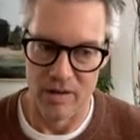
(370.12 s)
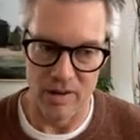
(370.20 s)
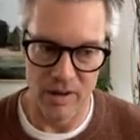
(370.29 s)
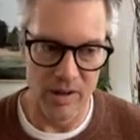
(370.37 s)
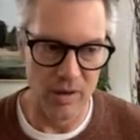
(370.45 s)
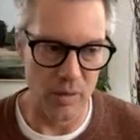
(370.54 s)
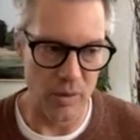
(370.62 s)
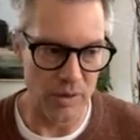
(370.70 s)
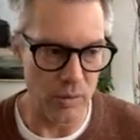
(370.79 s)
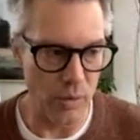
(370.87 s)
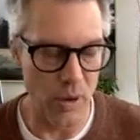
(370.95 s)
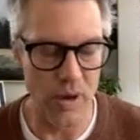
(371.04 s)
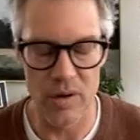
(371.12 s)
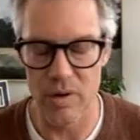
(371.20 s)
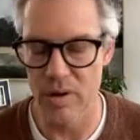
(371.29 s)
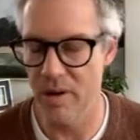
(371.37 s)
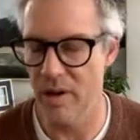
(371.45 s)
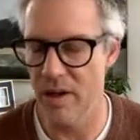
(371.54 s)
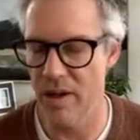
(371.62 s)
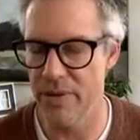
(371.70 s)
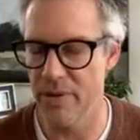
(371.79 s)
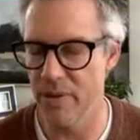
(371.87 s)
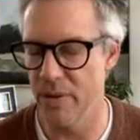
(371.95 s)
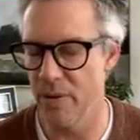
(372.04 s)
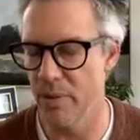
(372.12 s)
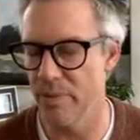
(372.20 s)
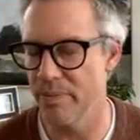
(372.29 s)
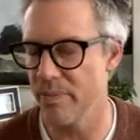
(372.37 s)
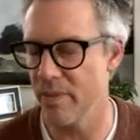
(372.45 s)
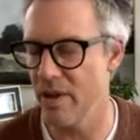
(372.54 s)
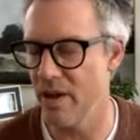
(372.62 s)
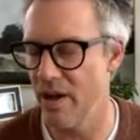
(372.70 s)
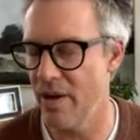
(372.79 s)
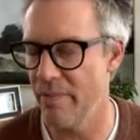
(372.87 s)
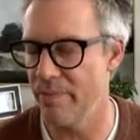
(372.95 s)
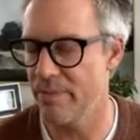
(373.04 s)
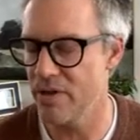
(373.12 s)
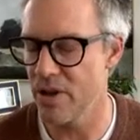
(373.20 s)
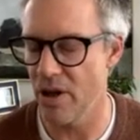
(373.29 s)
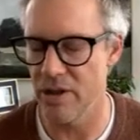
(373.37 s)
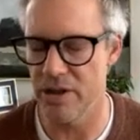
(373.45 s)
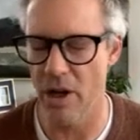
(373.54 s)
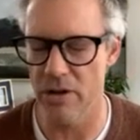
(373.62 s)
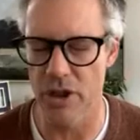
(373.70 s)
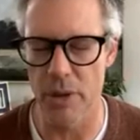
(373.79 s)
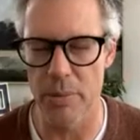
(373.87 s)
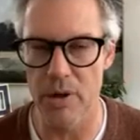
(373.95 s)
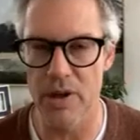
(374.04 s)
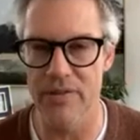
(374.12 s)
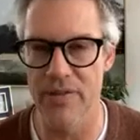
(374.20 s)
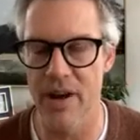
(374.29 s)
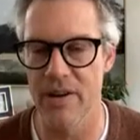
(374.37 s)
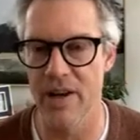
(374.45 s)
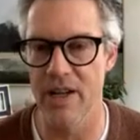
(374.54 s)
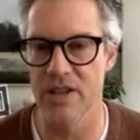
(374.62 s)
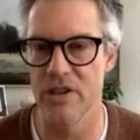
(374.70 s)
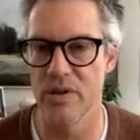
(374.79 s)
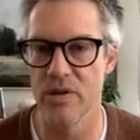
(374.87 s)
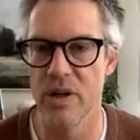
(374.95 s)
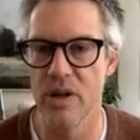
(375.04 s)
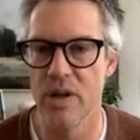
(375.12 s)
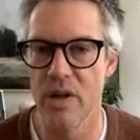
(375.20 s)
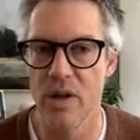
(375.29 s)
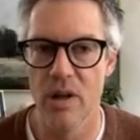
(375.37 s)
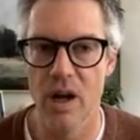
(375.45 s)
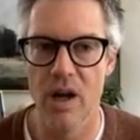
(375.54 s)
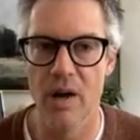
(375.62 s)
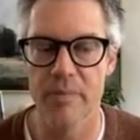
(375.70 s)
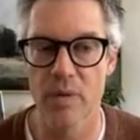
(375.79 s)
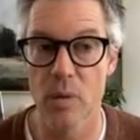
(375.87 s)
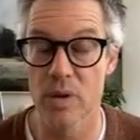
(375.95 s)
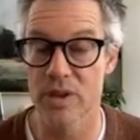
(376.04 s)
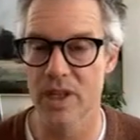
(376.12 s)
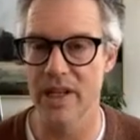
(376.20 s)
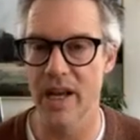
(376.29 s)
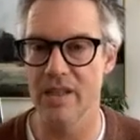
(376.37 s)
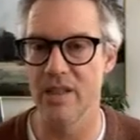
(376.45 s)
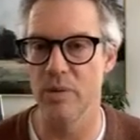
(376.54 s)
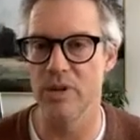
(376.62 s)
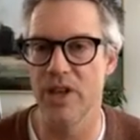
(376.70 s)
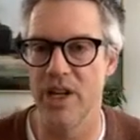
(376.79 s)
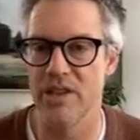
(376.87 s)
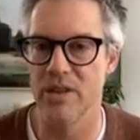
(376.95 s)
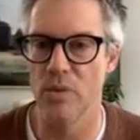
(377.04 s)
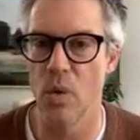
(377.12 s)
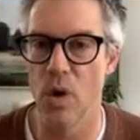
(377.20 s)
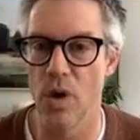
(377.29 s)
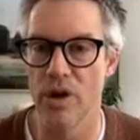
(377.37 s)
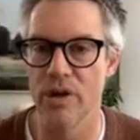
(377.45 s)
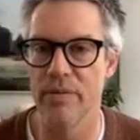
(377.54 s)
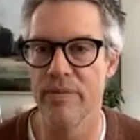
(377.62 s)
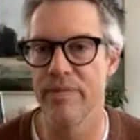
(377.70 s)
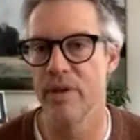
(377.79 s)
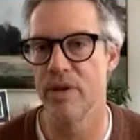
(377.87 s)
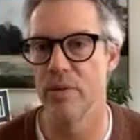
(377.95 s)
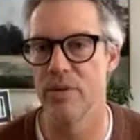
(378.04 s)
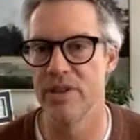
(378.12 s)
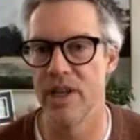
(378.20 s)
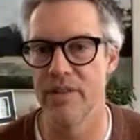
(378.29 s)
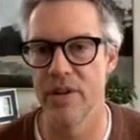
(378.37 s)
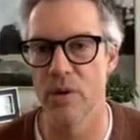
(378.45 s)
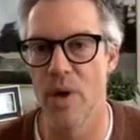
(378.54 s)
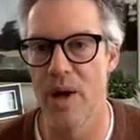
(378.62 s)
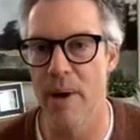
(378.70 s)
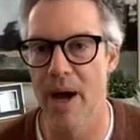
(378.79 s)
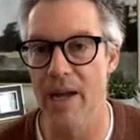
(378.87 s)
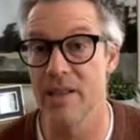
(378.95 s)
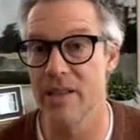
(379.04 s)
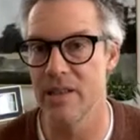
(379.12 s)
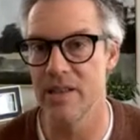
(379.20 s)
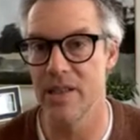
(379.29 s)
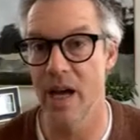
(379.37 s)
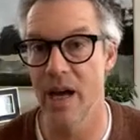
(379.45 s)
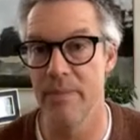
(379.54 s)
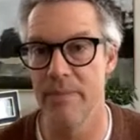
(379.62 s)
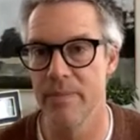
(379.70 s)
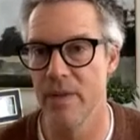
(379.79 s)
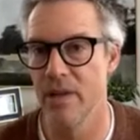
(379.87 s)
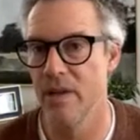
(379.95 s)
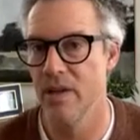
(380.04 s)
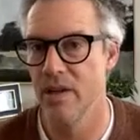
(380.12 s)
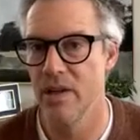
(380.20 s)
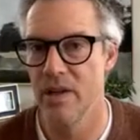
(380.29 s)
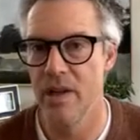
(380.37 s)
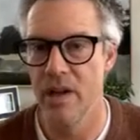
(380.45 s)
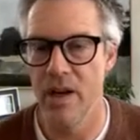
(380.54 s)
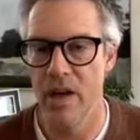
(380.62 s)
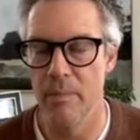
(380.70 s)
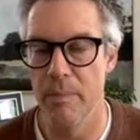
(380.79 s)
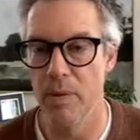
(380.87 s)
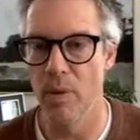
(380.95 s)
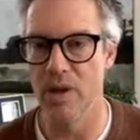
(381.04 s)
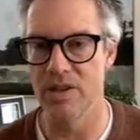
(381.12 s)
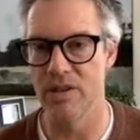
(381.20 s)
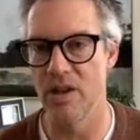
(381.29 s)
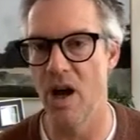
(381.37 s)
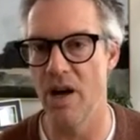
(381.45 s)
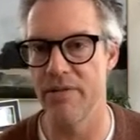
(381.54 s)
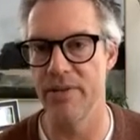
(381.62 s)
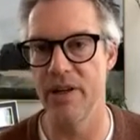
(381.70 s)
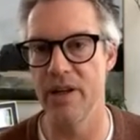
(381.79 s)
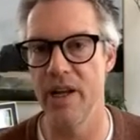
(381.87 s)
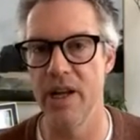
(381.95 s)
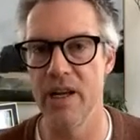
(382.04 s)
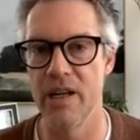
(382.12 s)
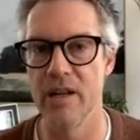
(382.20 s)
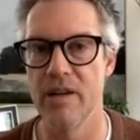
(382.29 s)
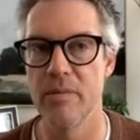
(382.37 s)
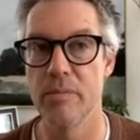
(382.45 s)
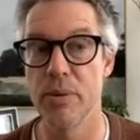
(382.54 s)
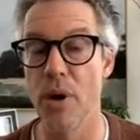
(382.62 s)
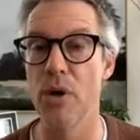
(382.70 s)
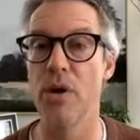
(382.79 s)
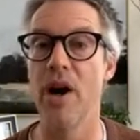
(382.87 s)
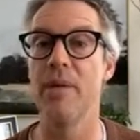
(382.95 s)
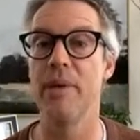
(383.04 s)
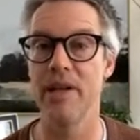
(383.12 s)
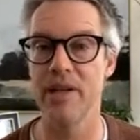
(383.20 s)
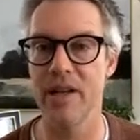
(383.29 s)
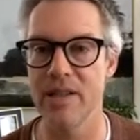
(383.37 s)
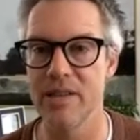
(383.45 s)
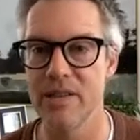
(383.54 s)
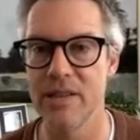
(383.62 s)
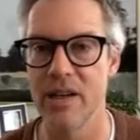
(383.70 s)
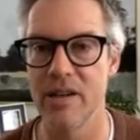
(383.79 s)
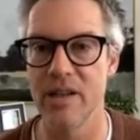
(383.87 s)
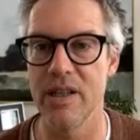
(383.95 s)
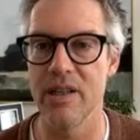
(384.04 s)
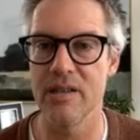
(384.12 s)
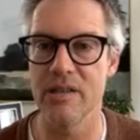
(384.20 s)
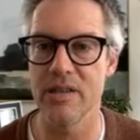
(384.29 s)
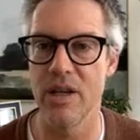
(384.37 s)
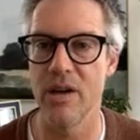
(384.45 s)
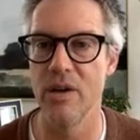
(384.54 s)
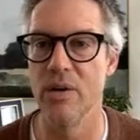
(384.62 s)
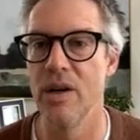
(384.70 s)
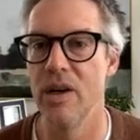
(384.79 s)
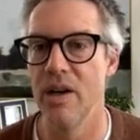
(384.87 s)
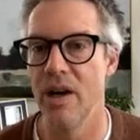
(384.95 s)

we're through Tulsa Community Foundation, was connected with Jason Wharton, who was giving away bikes at the time, but wasn't offering any programming necessarily. So